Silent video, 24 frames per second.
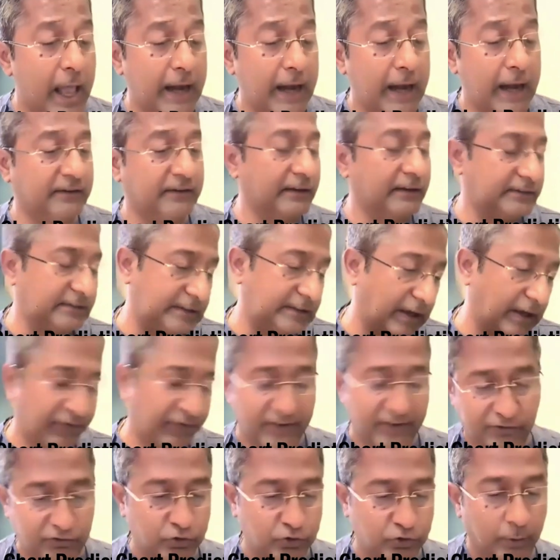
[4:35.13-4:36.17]
and it's the
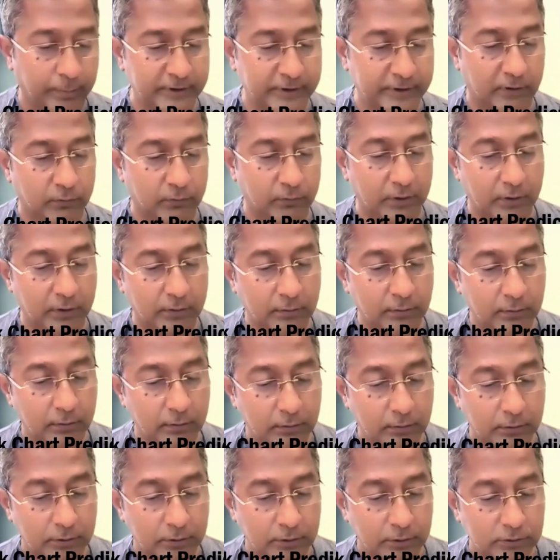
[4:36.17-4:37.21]
toughest job in the world.
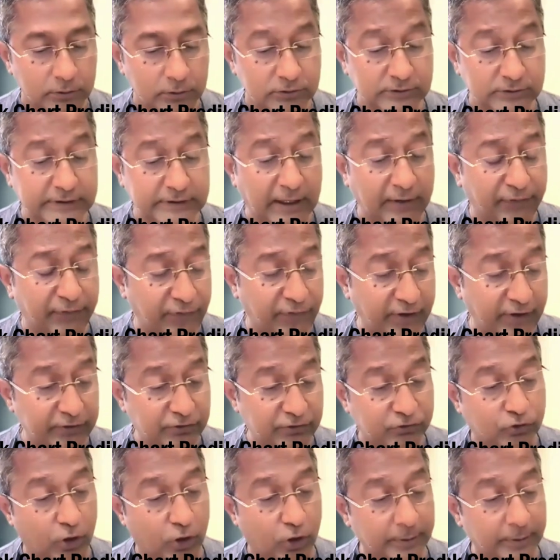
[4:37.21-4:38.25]

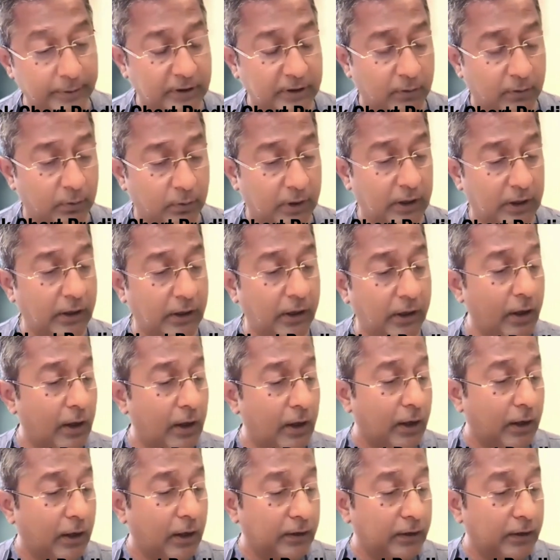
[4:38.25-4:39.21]
Toughest job in the world.